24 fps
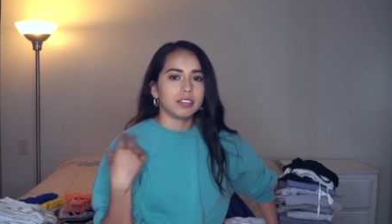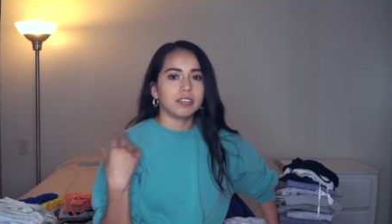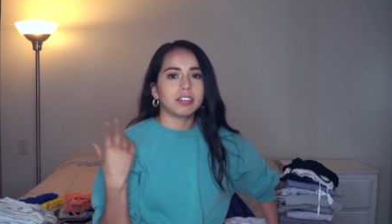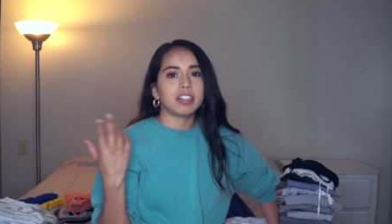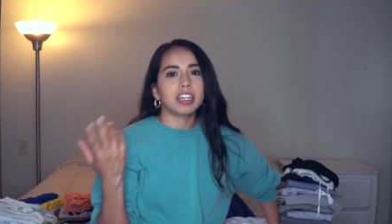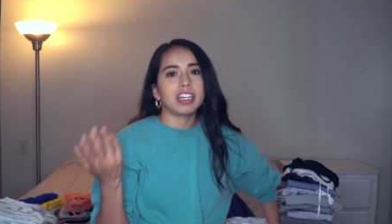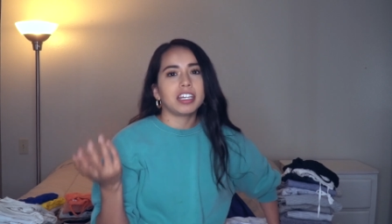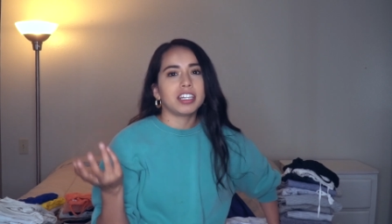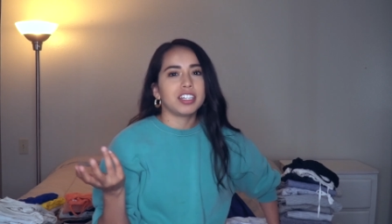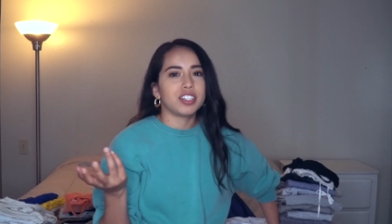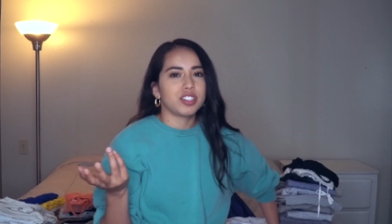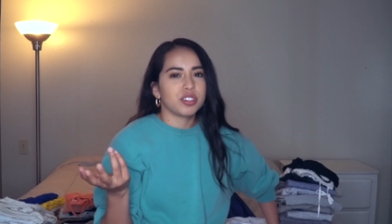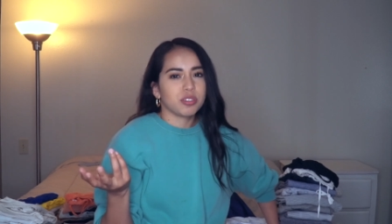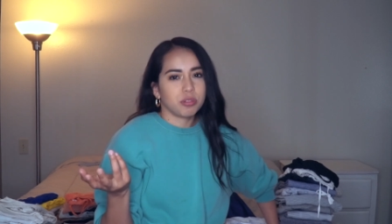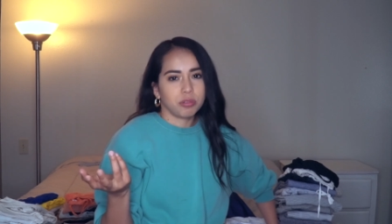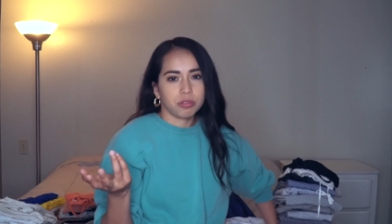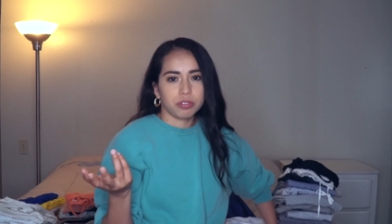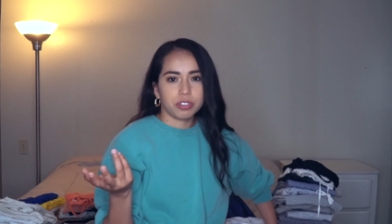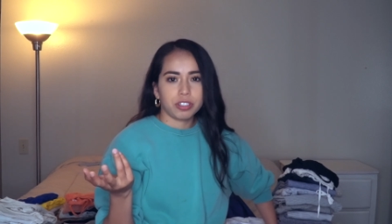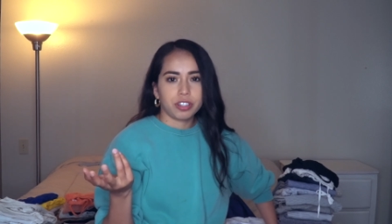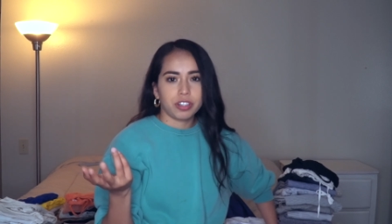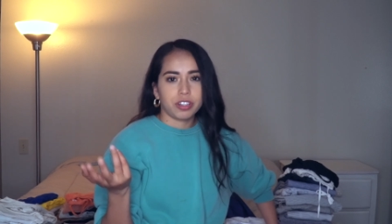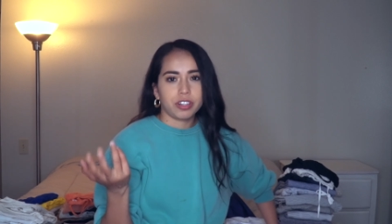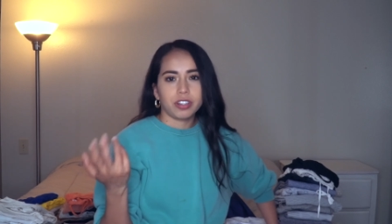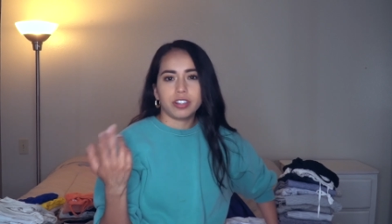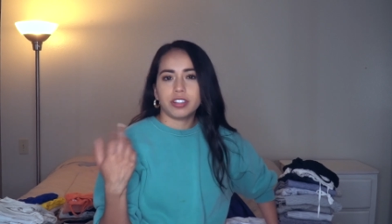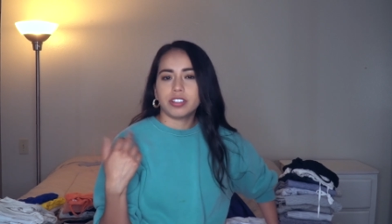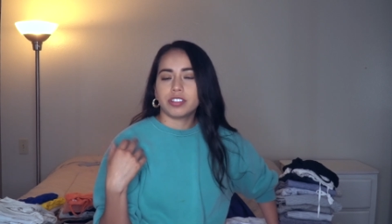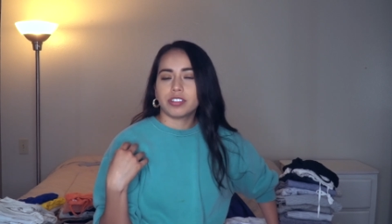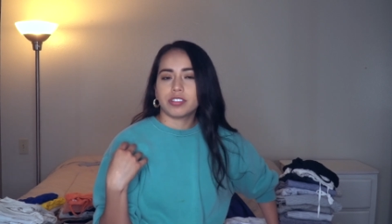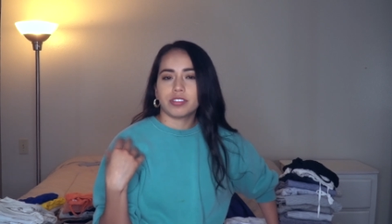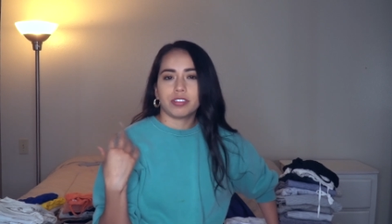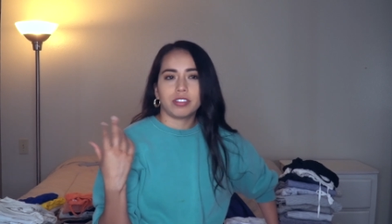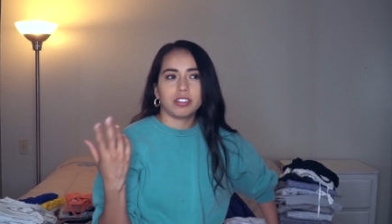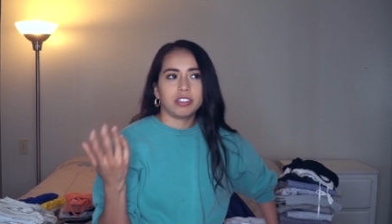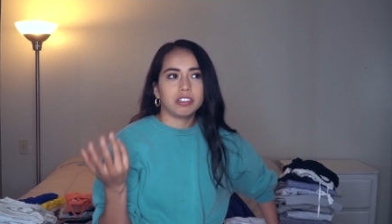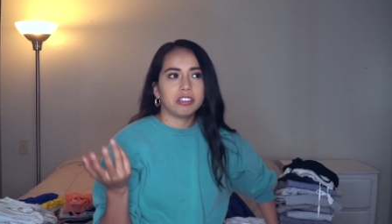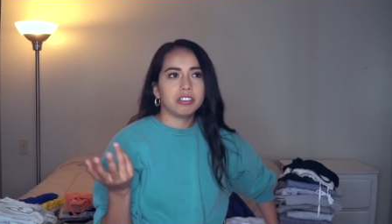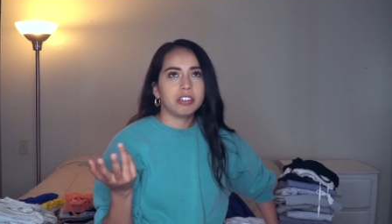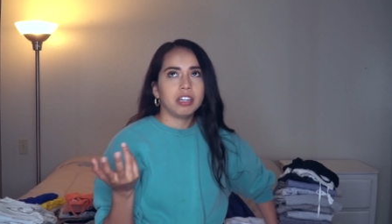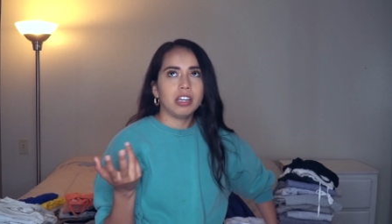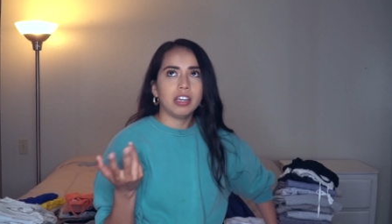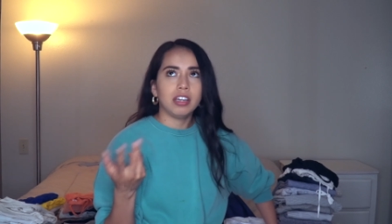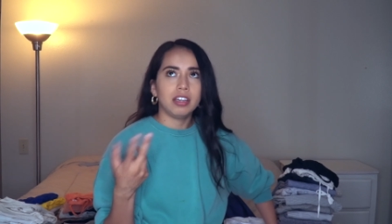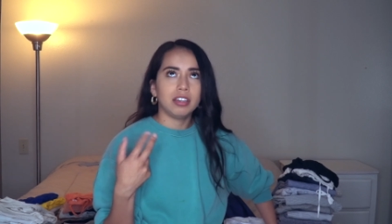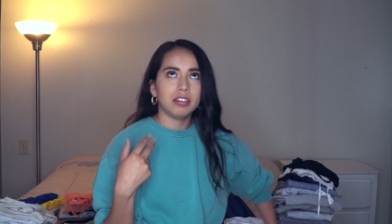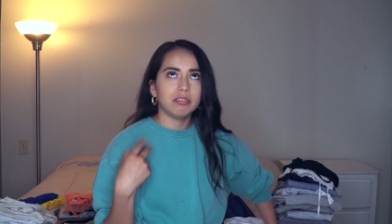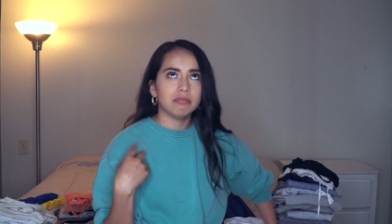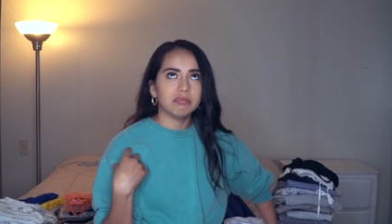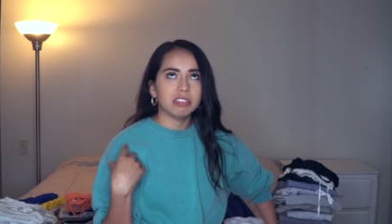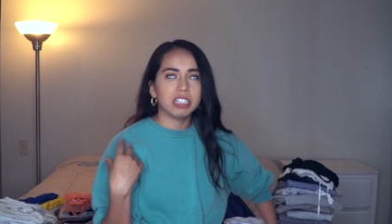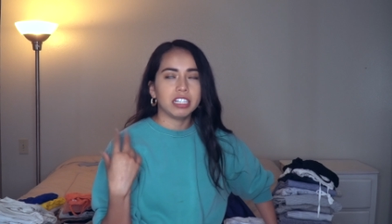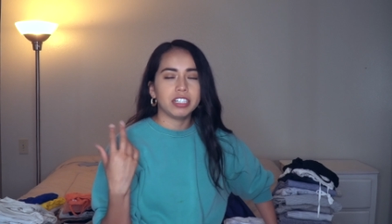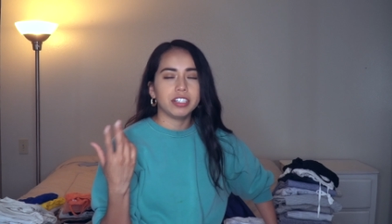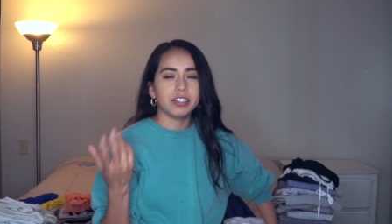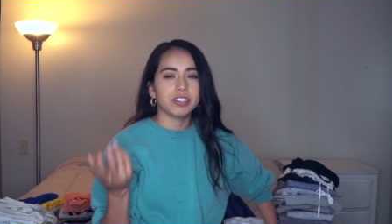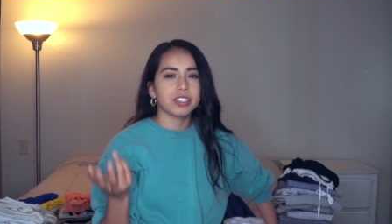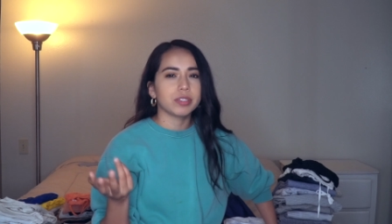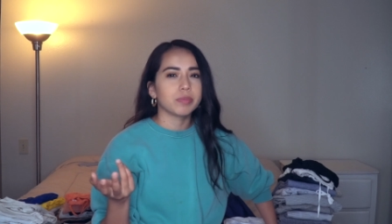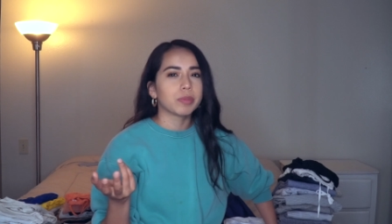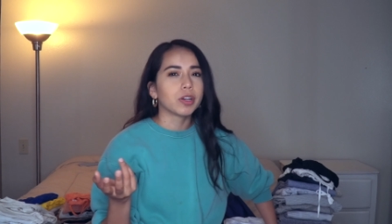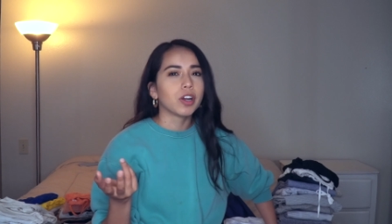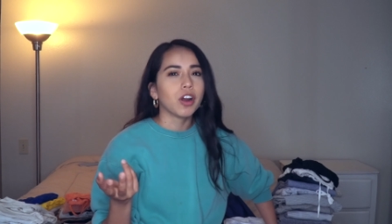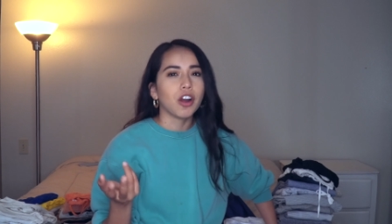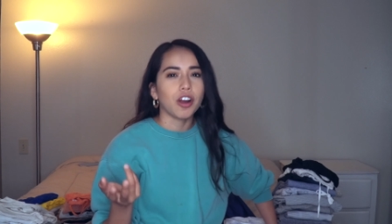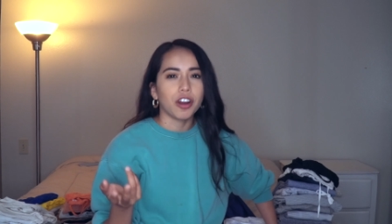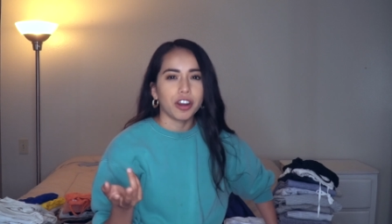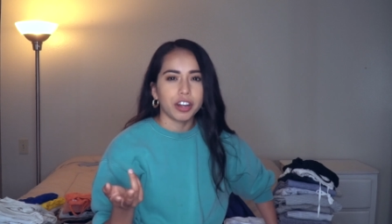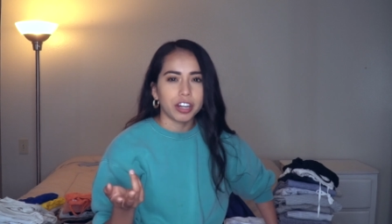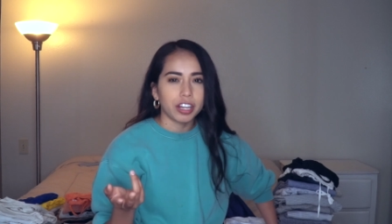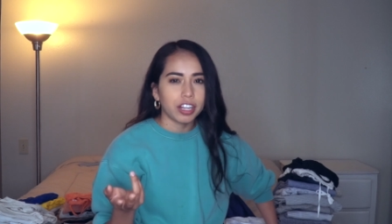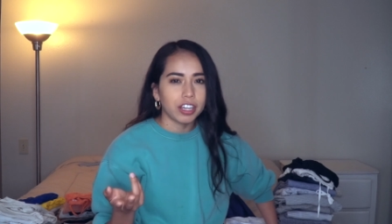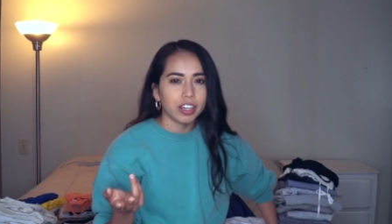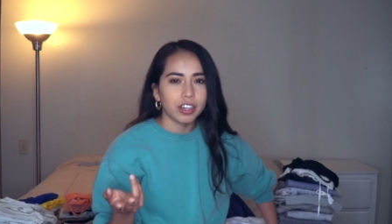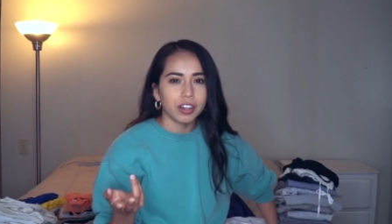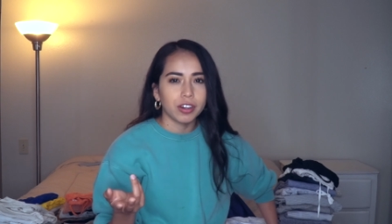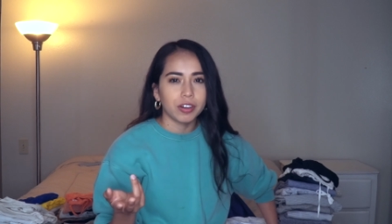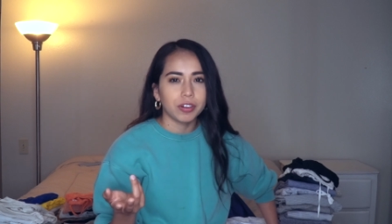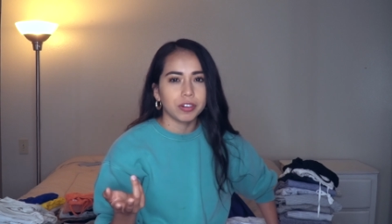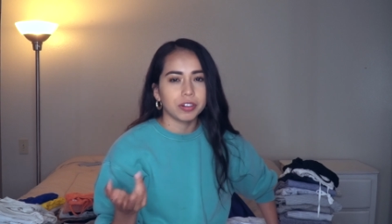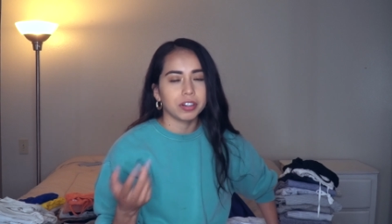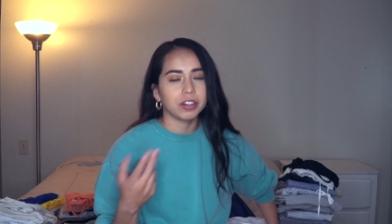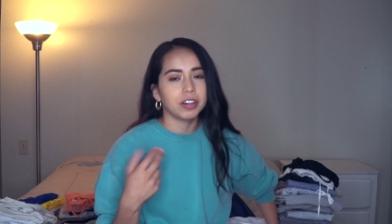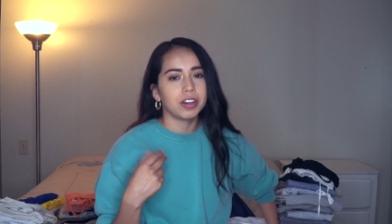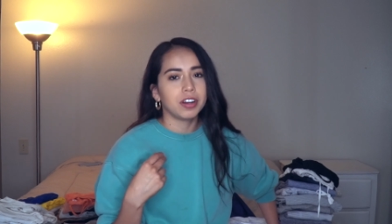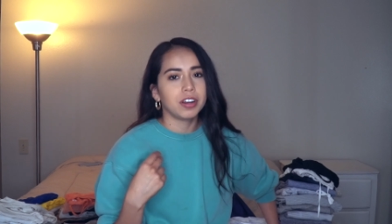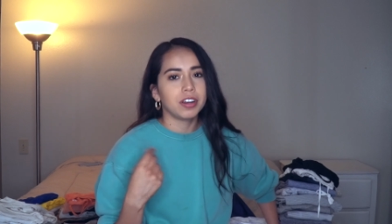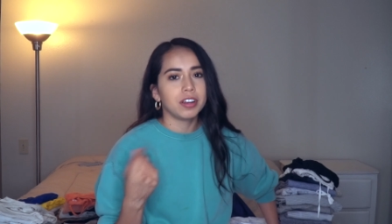when I hit shoulders or when I do some cardio, or